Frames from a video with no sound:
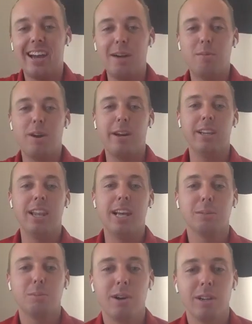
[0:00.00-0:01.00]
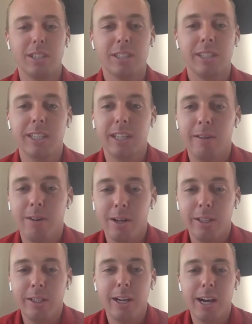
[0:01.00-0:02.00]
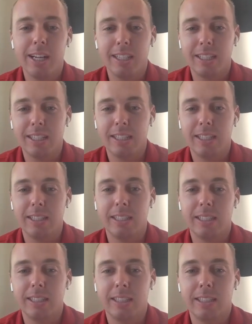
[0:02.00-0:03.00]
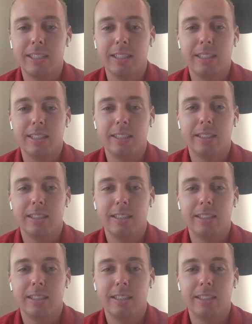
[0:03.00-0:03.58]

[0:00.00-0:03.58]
All right, Brandon, last ball. Let's see it. Sure. Give it all you got. That was a good one.